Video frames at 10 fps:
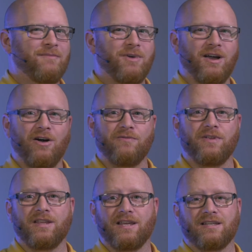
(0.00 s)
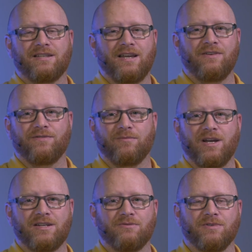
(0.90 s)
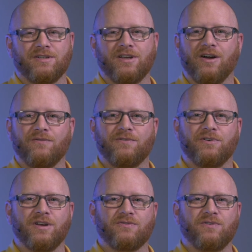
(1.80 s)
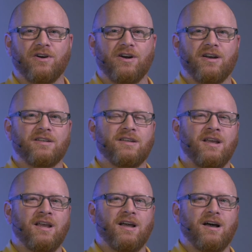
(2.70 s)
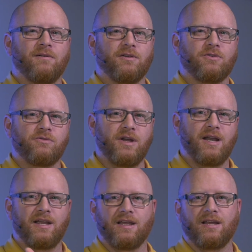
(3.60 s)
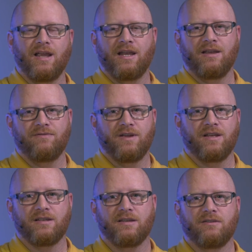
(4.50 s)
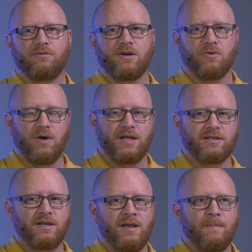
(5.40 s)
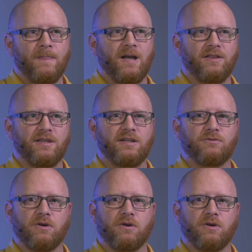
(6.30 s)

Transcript: But hopefully this information was helpful as far as creating an event request. These